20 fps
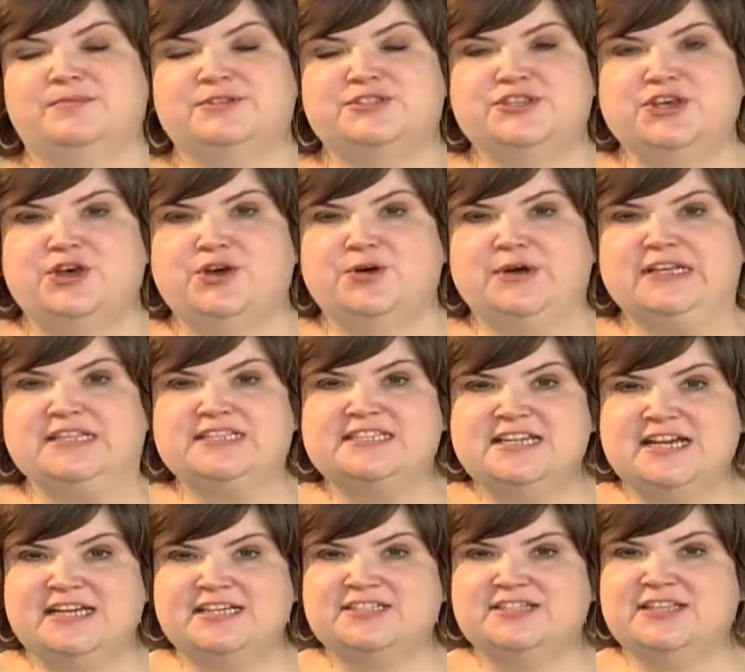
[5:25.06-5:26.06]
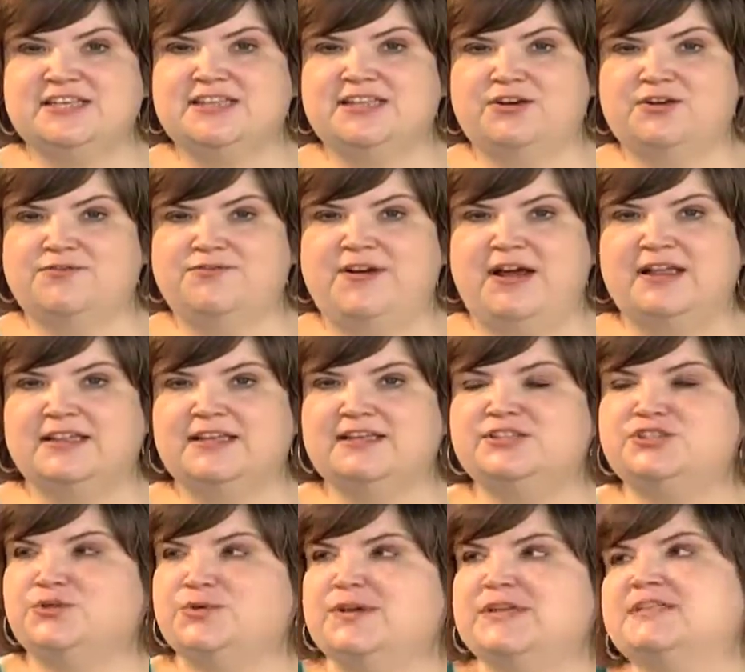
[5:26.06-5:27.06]
So it's nice that they're finally
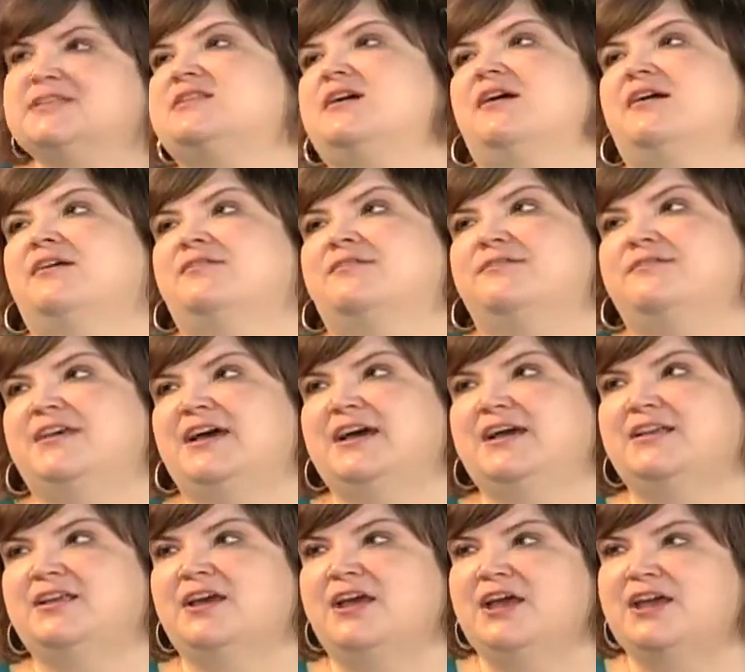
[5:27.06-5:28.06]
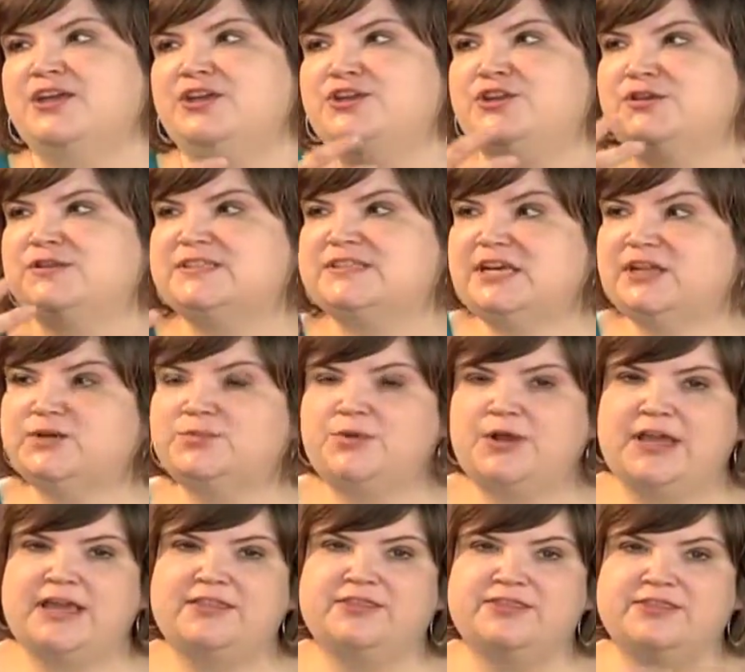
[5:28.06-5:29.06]
doing stuff that,
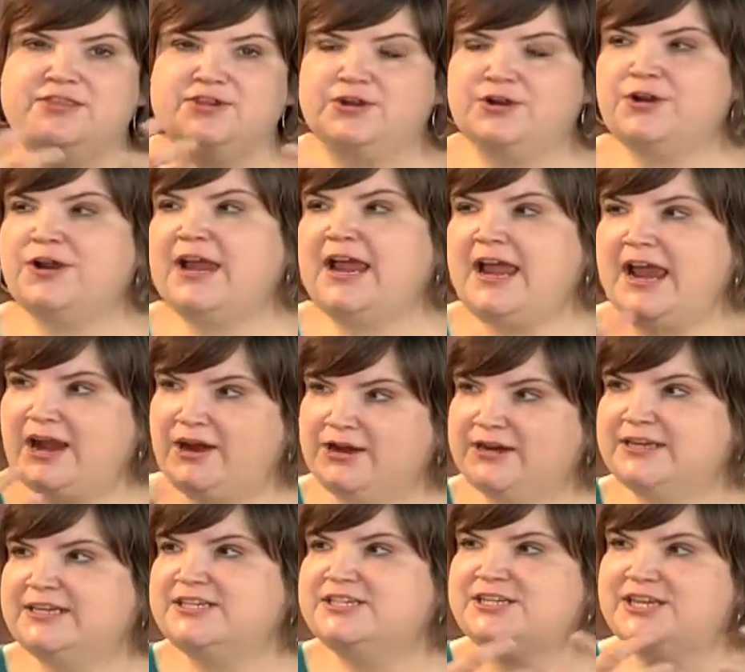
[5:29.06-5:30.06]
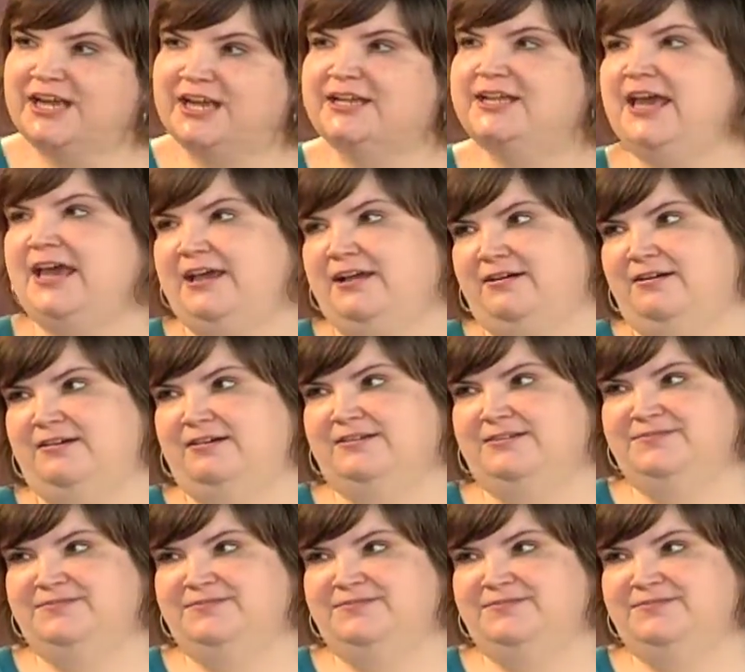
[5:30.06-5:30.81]
celebrate their heritage in Hancock.